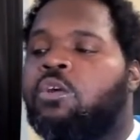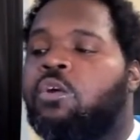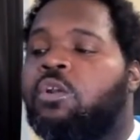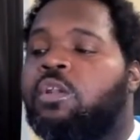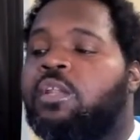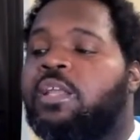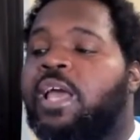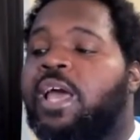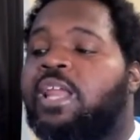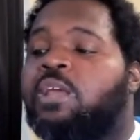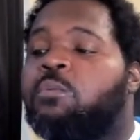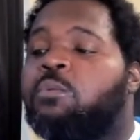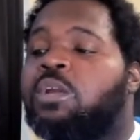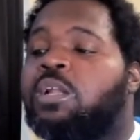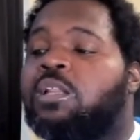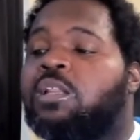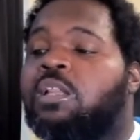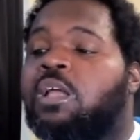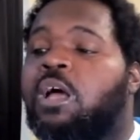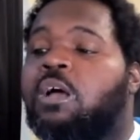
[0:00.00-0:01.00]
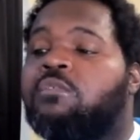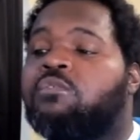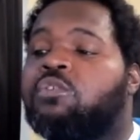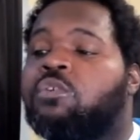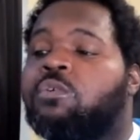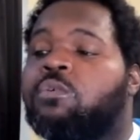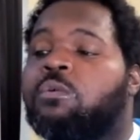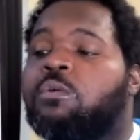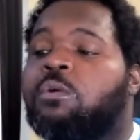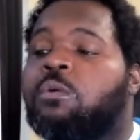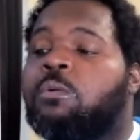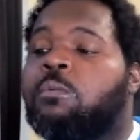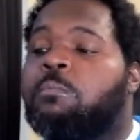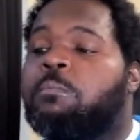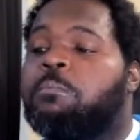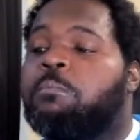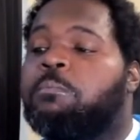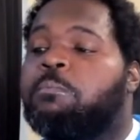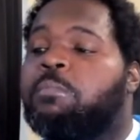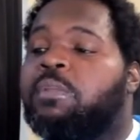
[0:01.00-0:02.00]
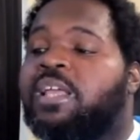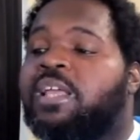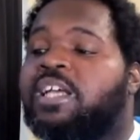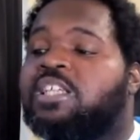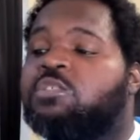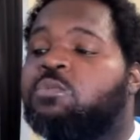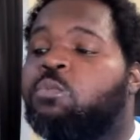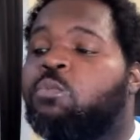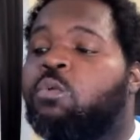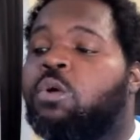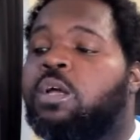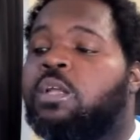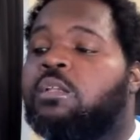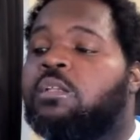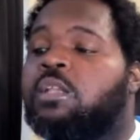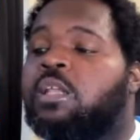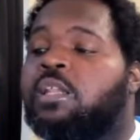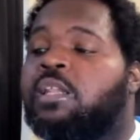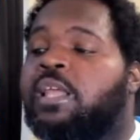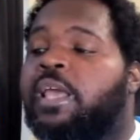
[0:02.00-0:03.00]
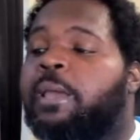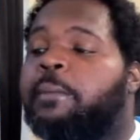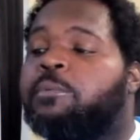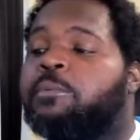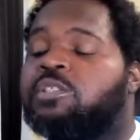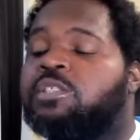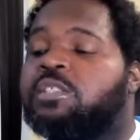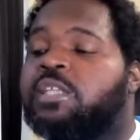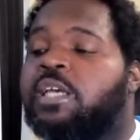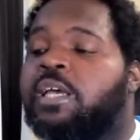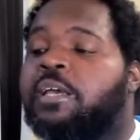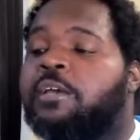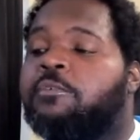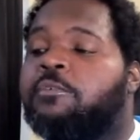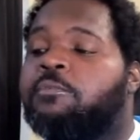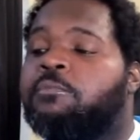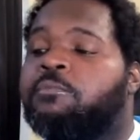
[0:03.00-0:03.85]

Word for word: Your daddy would have loved you, but that's what the neighbors say.